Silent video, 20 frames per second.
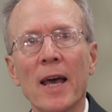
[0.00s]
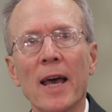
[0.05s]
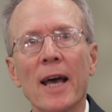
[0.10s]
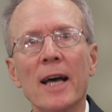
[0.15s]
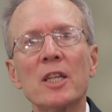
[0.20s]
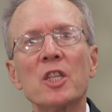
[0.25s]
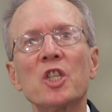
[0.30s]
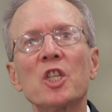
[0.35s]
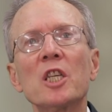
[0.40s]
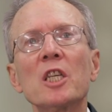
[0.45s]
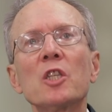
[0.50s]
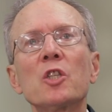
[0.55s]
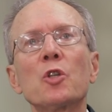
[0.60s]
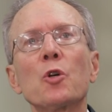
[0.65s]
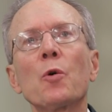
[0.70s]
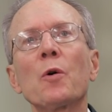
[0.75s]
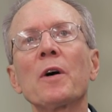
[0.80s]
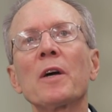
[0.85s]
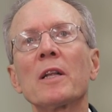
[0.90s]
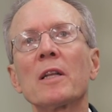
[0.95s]
and she
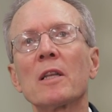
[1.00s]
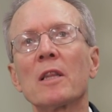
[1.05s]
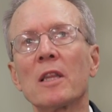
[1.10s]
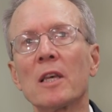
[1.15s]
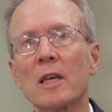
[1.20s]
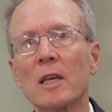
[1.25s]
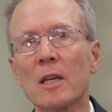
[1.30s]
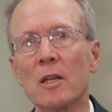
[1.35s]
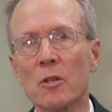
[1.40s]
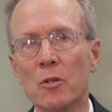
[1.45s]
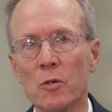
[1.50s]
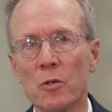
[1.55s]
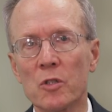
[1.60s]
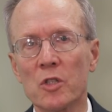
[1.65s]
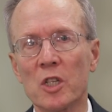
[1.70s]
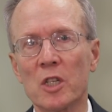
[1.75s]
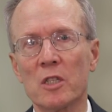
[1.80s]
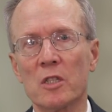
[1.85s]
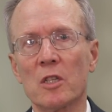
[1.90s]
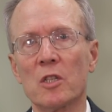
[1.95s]
joined the New
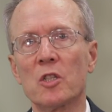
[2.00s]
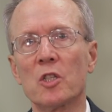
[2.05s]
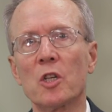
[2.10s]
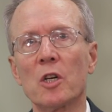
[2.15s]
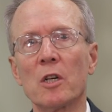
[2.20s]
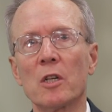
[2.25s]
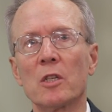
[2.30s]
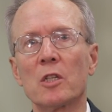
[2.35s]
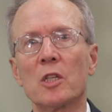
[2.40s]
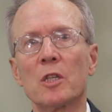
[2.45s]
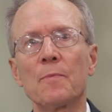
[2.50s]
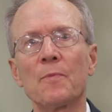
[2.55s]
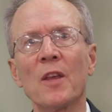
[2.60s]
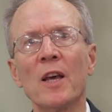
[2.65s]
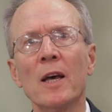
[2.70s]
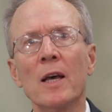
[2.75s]
Jesus Church.